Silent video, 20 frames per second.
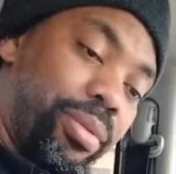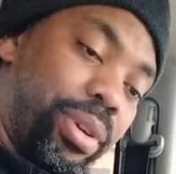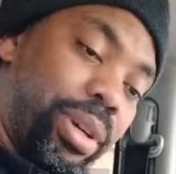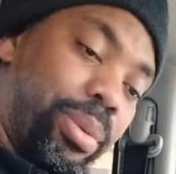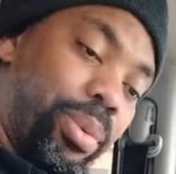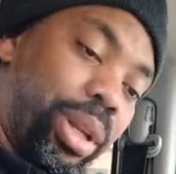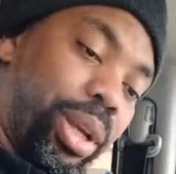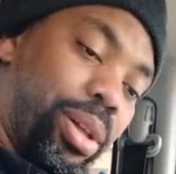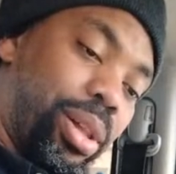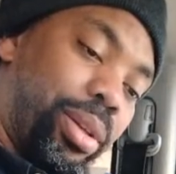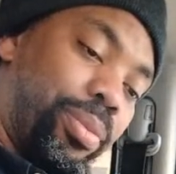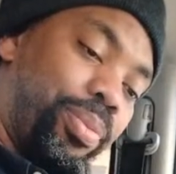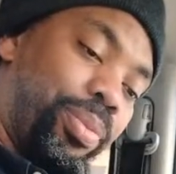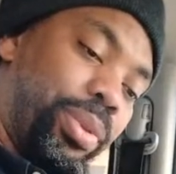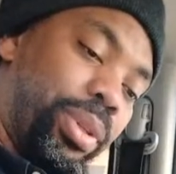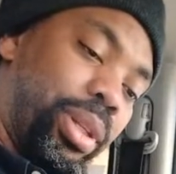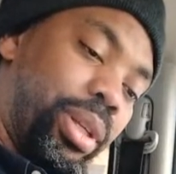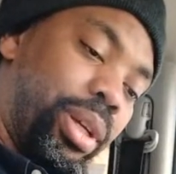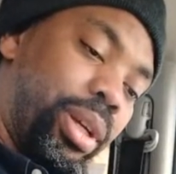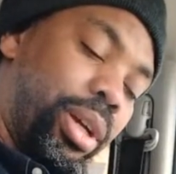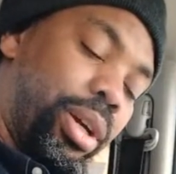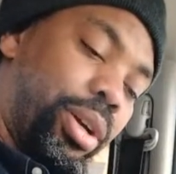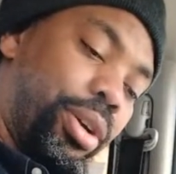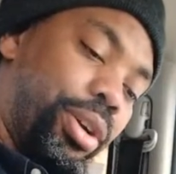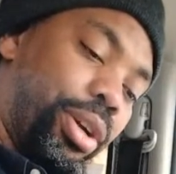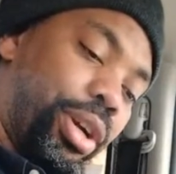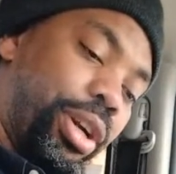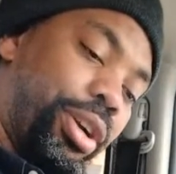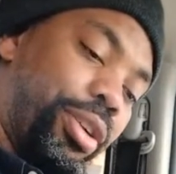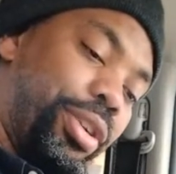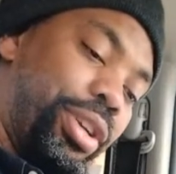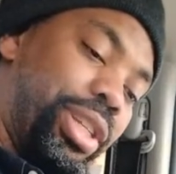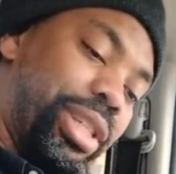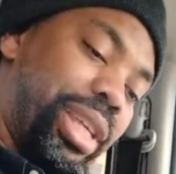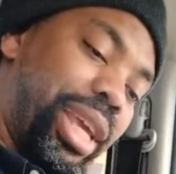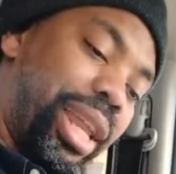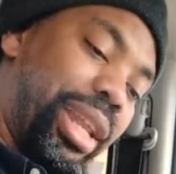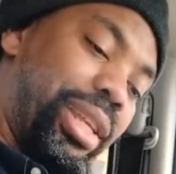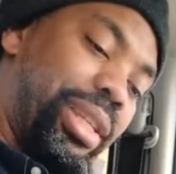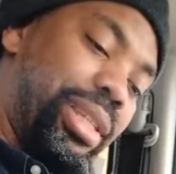what do you call it, her current
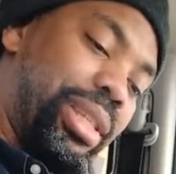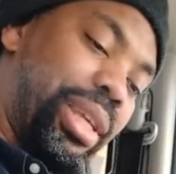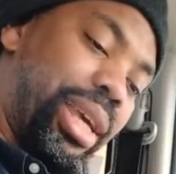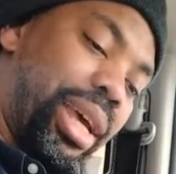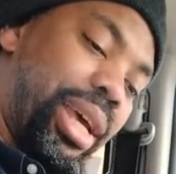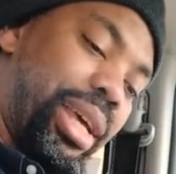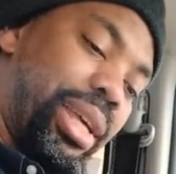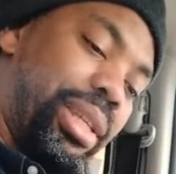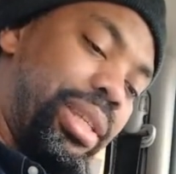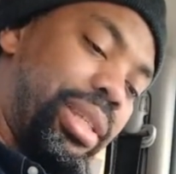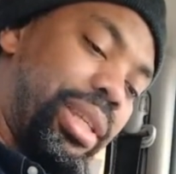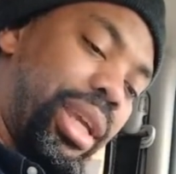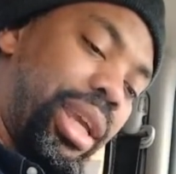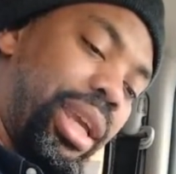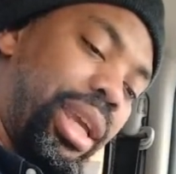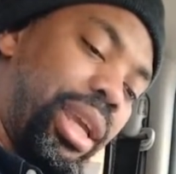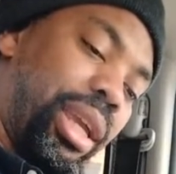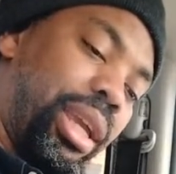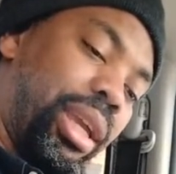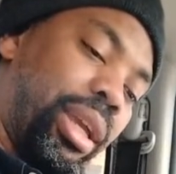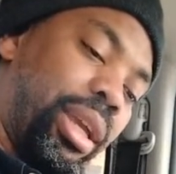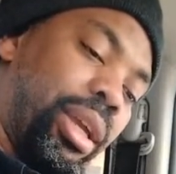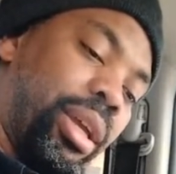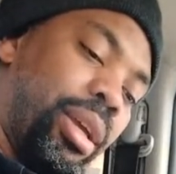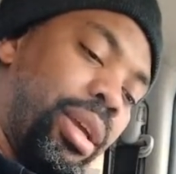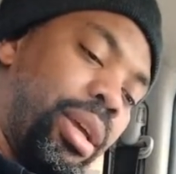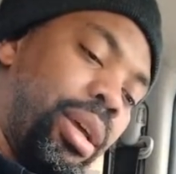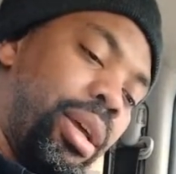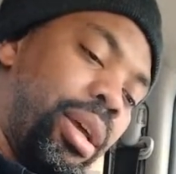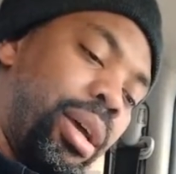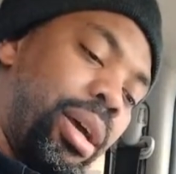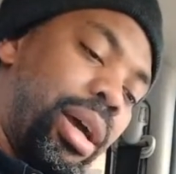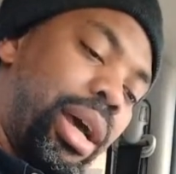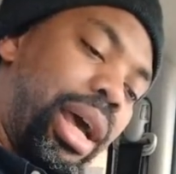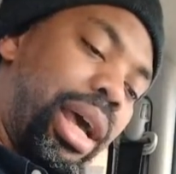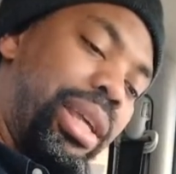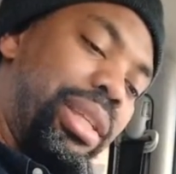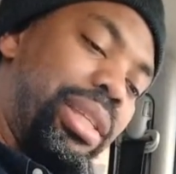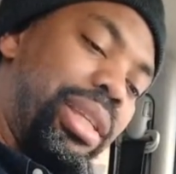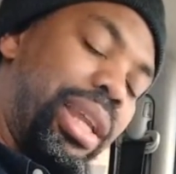status as a
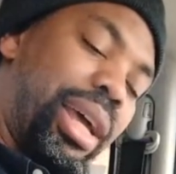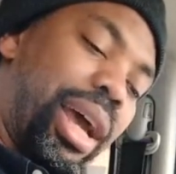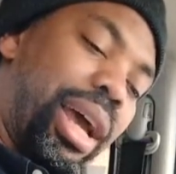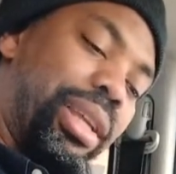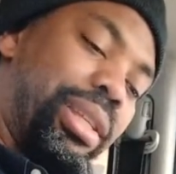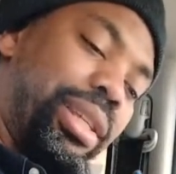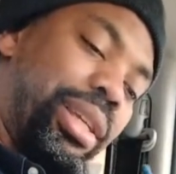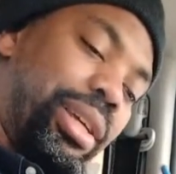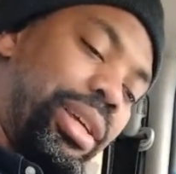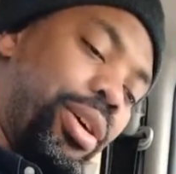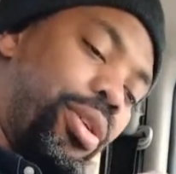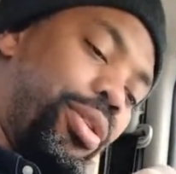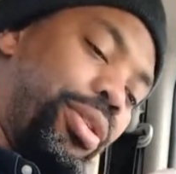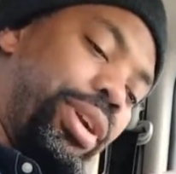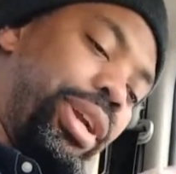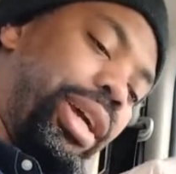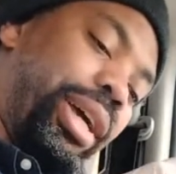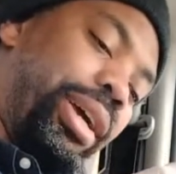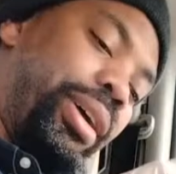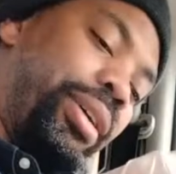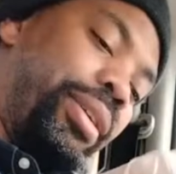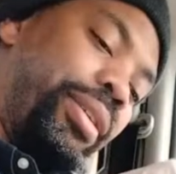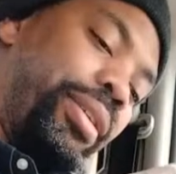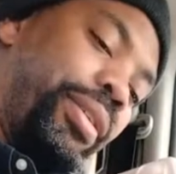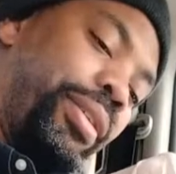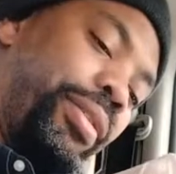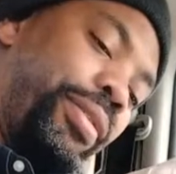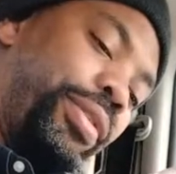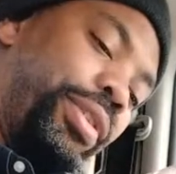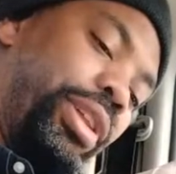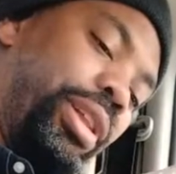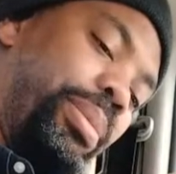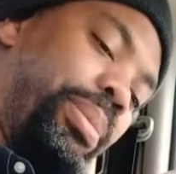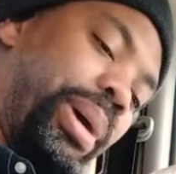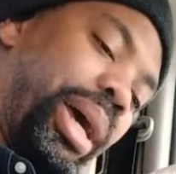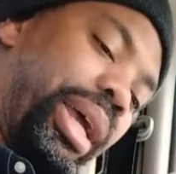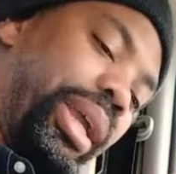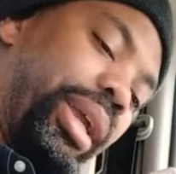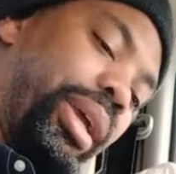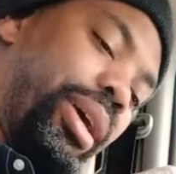horror film
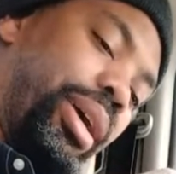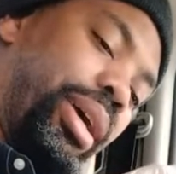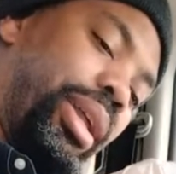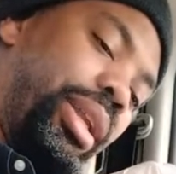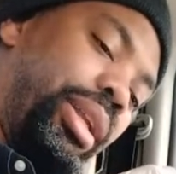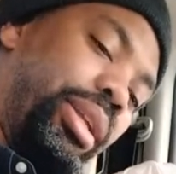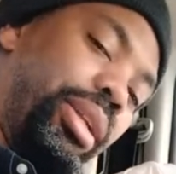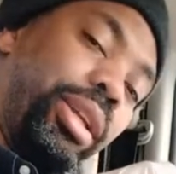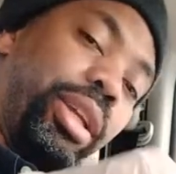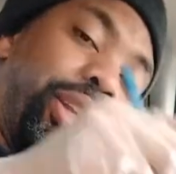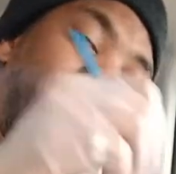icon.